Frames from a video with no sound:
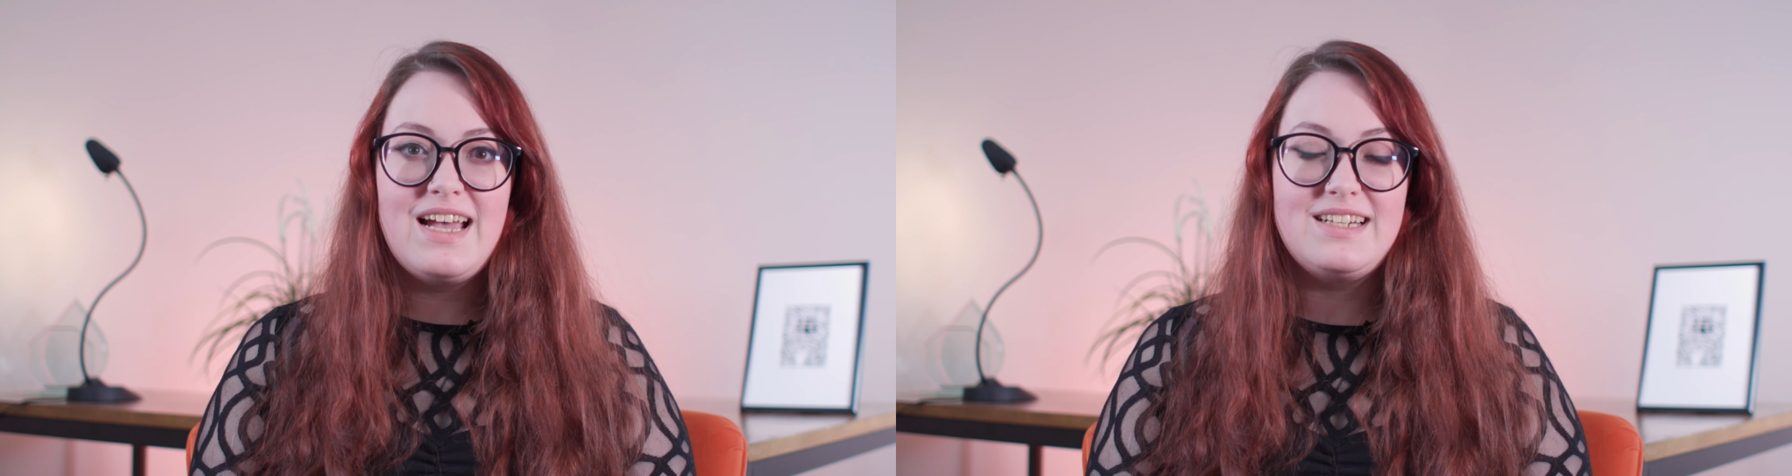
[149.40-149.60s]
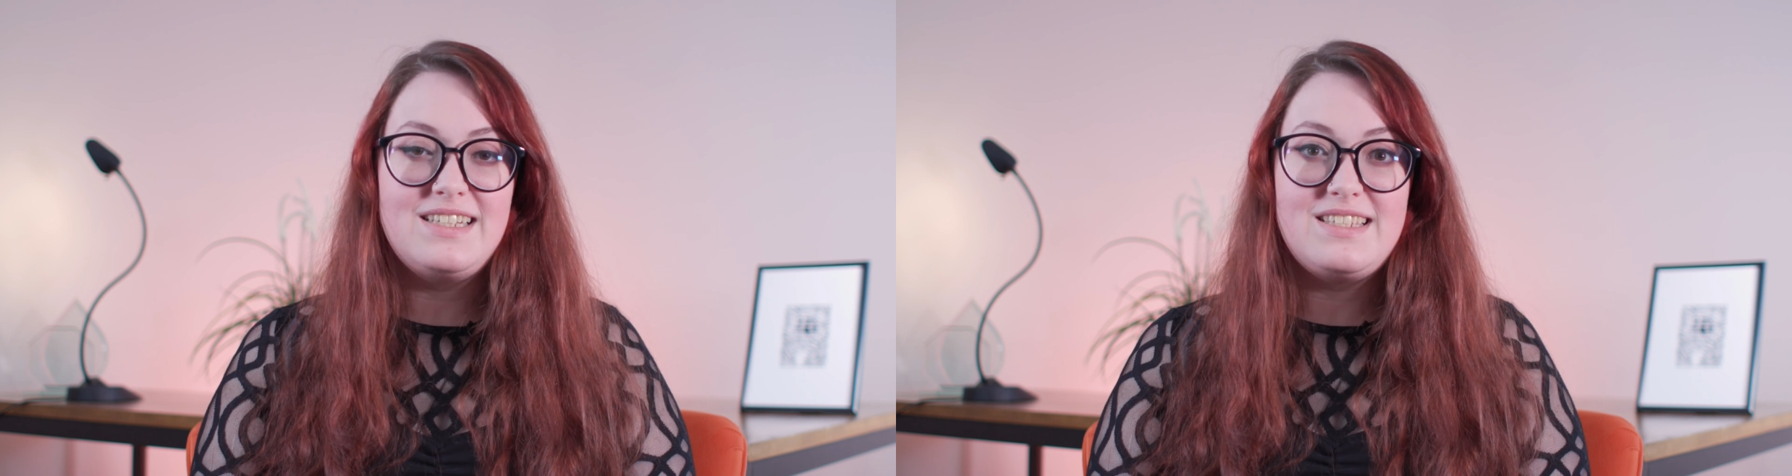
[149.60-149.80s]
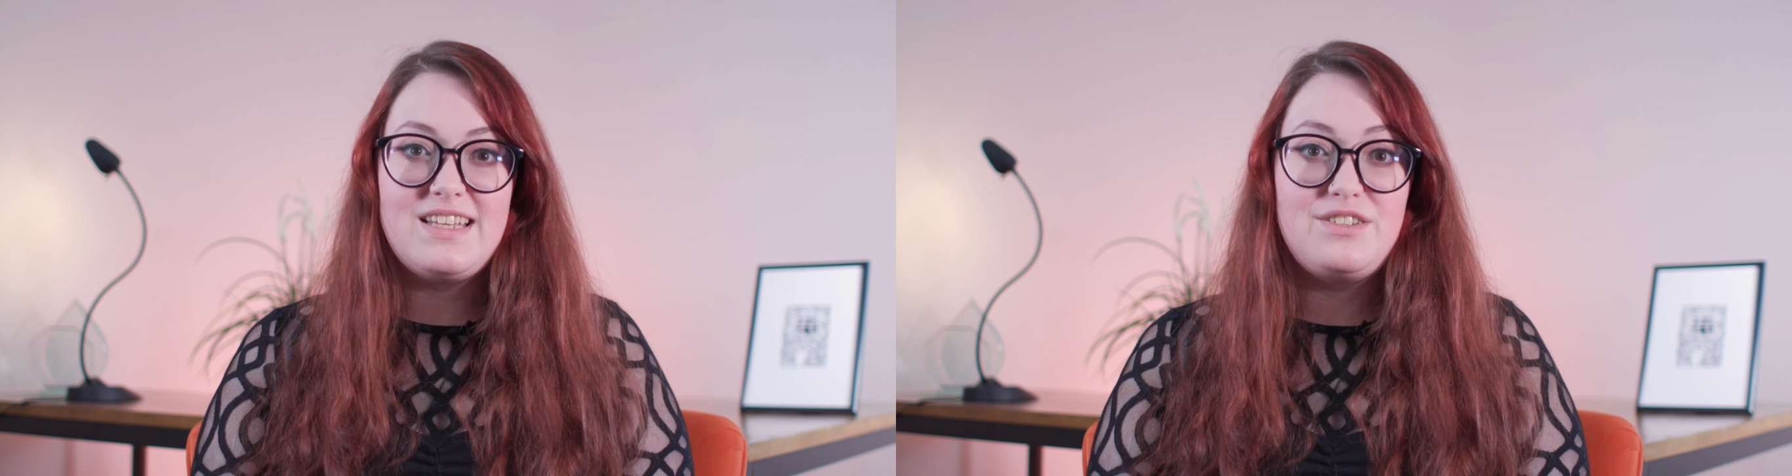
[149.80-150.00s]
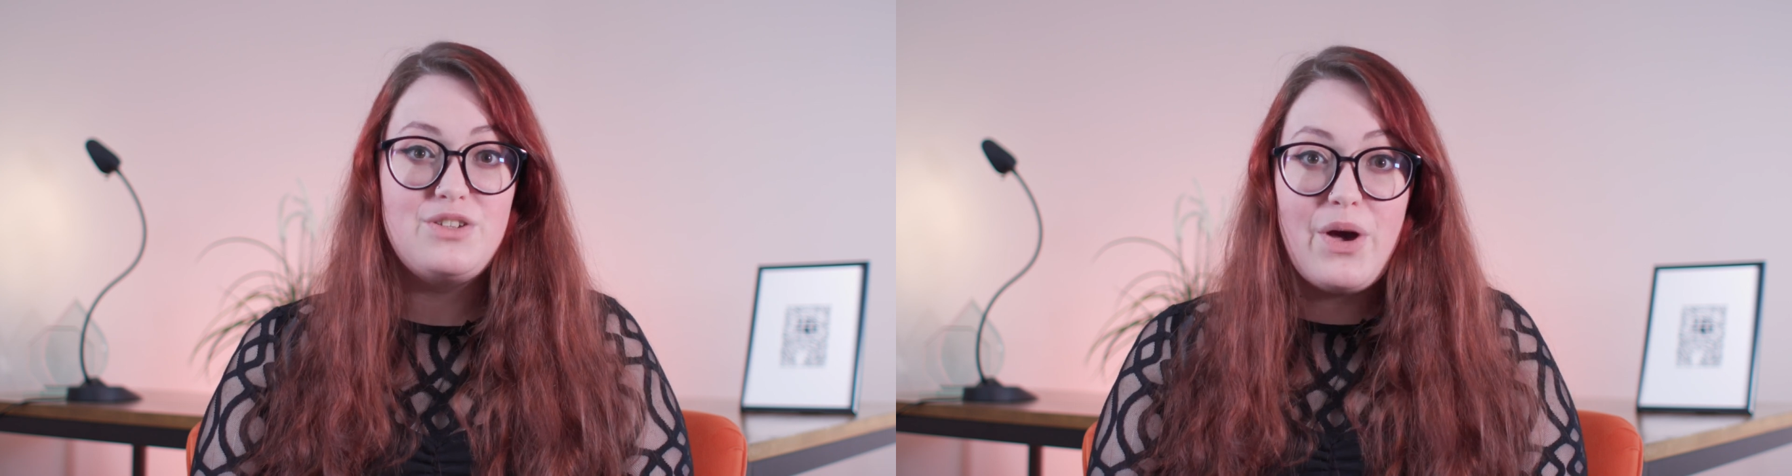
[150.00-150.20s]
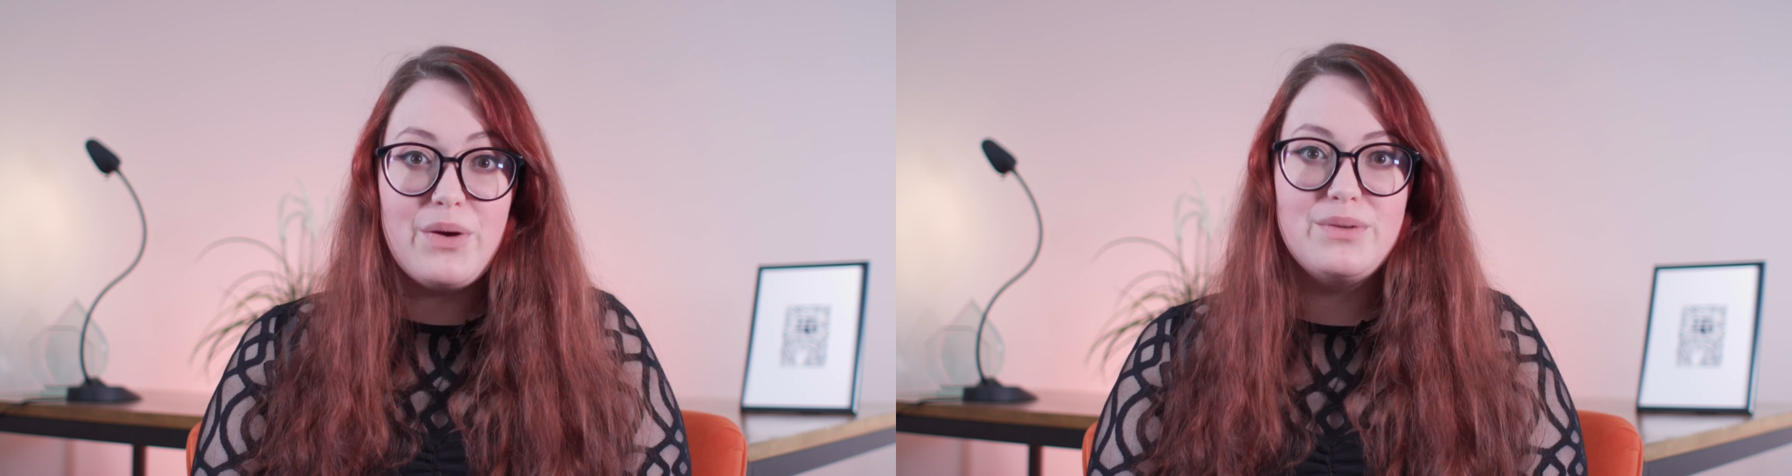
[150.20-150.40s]
And he said,
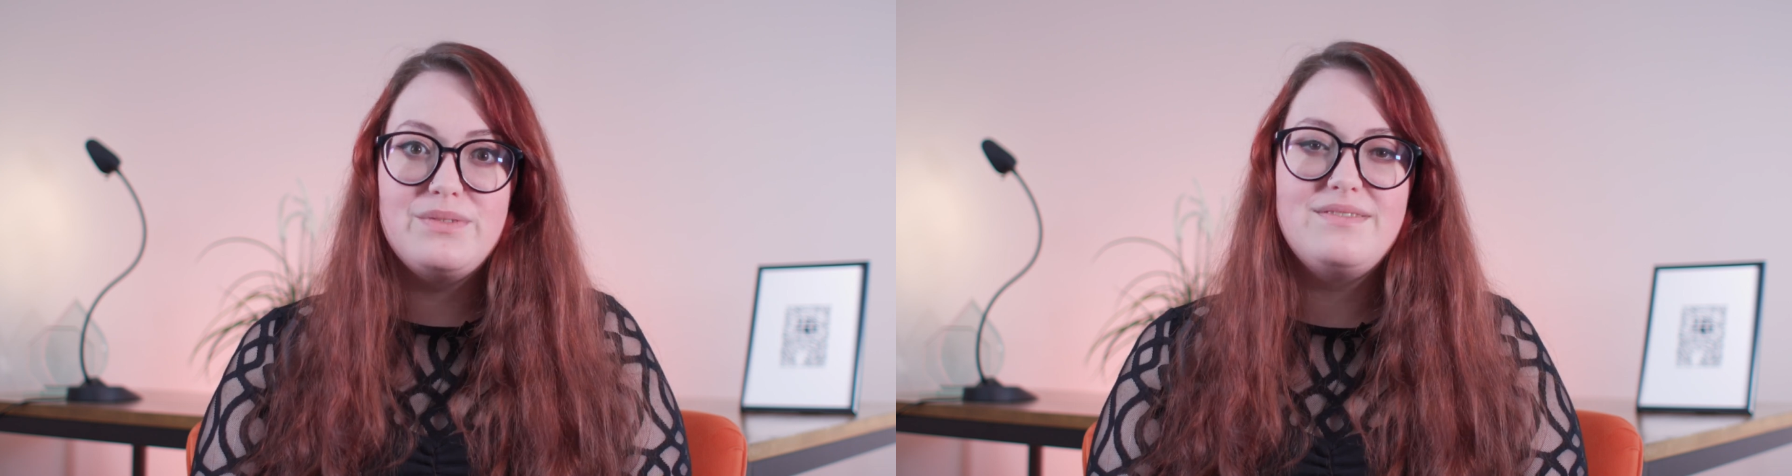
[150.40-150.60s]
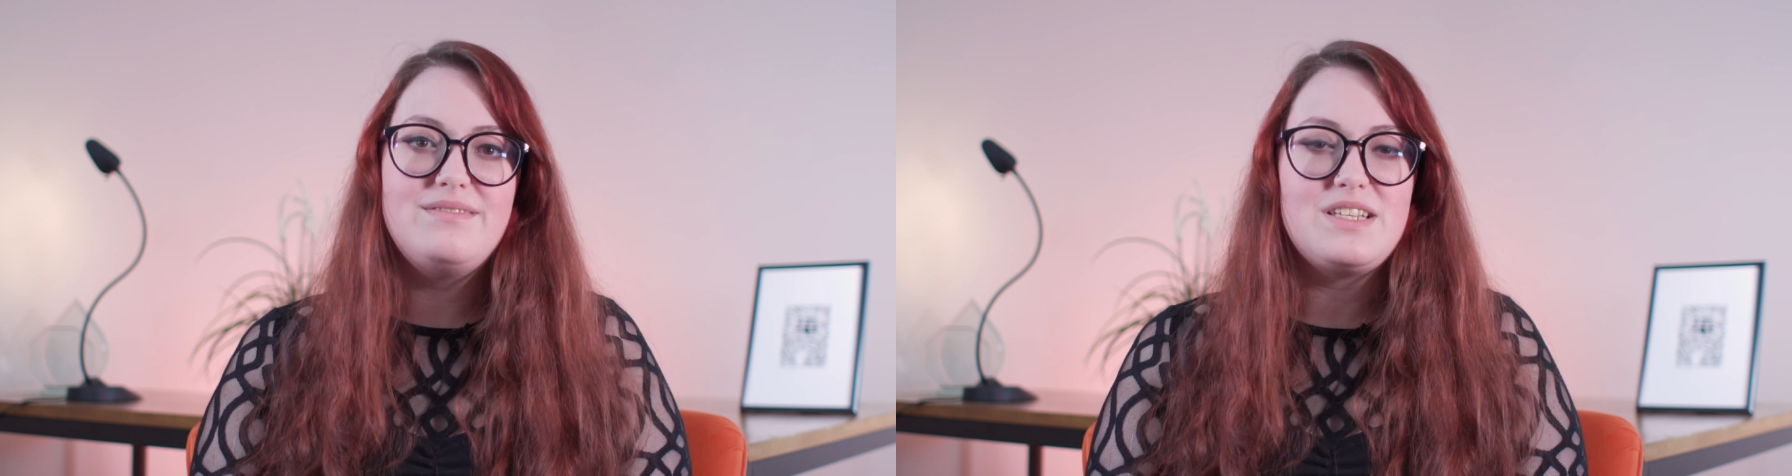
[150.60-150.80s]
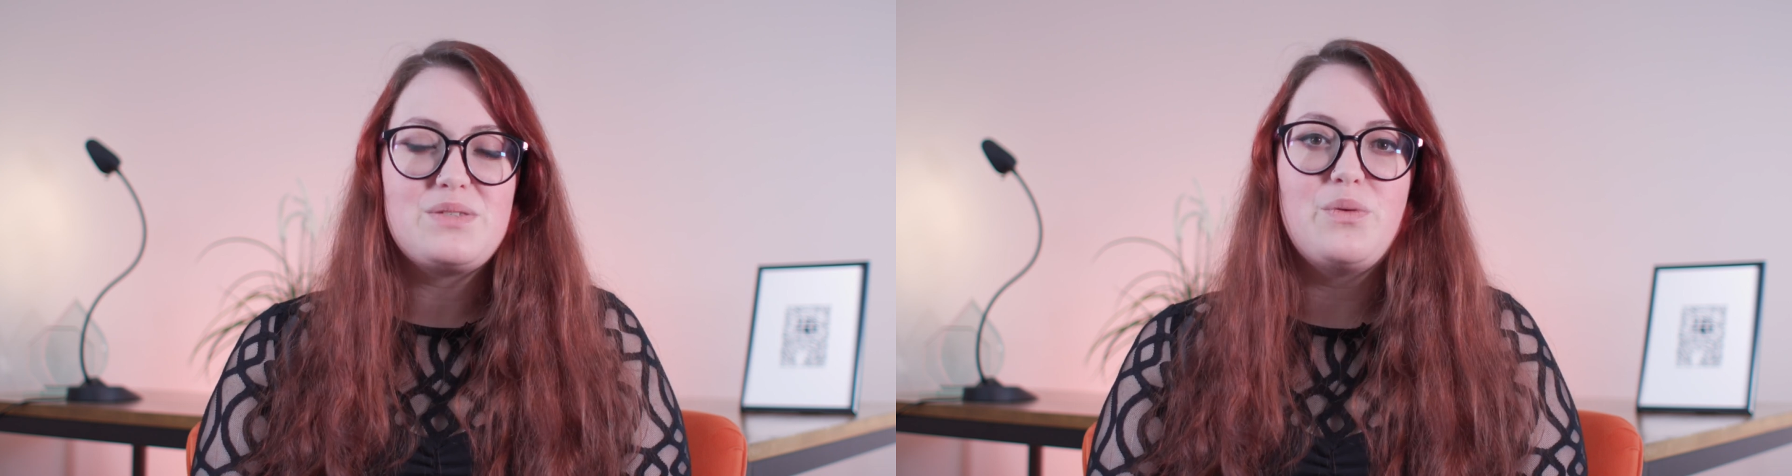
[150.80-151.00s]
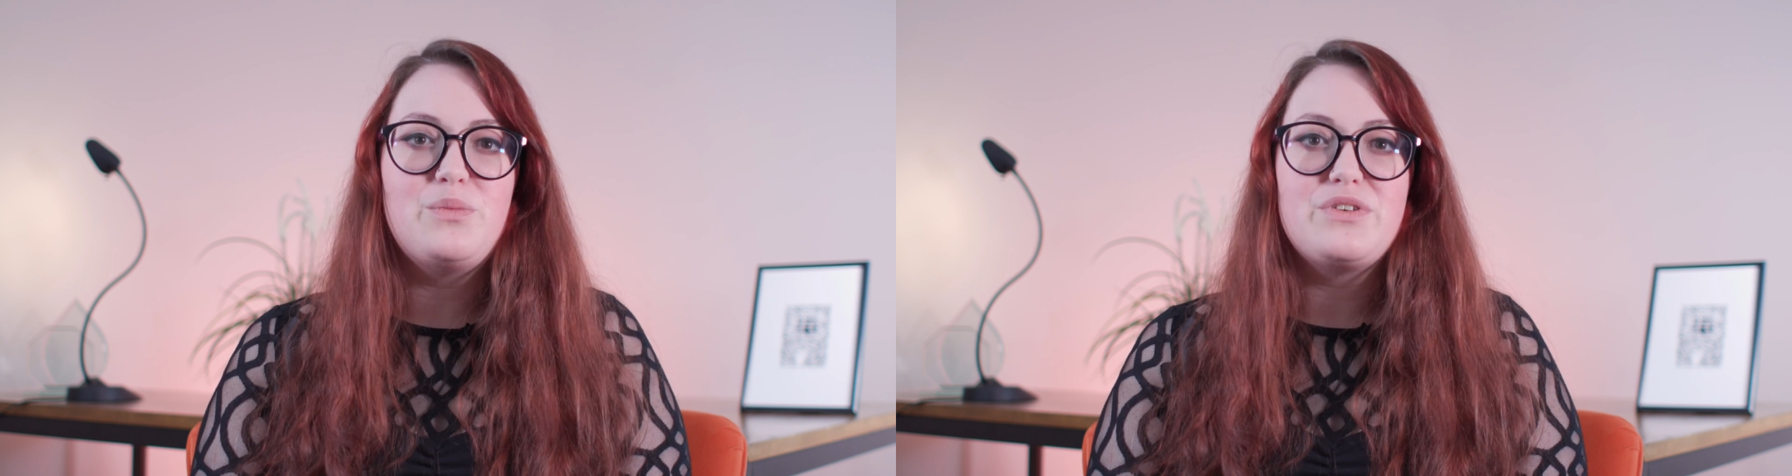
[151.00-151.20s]
"No, this one